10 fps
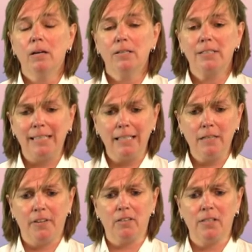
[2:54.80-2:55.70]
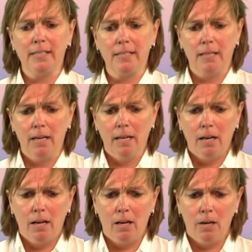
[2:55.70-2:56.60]
significantly
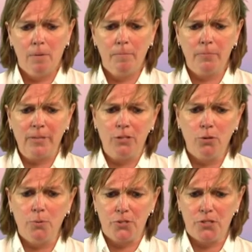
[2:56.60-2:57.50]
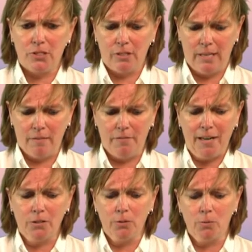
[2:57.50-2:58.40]
reduced in
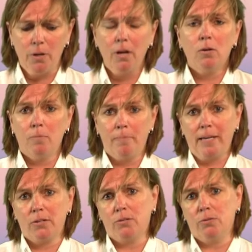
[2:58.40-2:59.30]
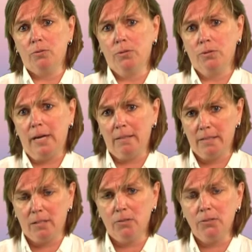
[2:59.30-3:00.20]
value compared to the
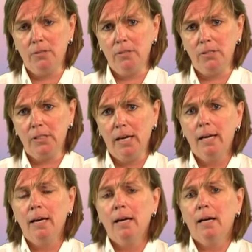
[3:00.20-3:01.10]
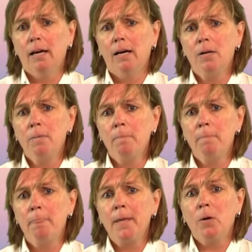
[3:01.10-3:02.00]
healthy controls,
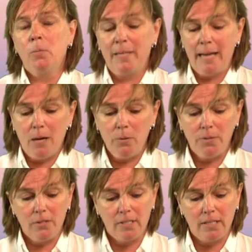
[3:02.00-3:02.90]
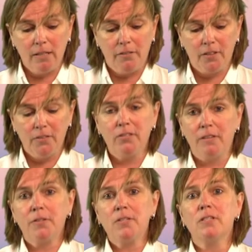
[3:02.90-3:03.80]
without significant
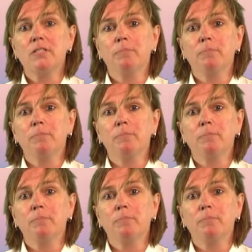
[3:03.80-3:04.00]
differences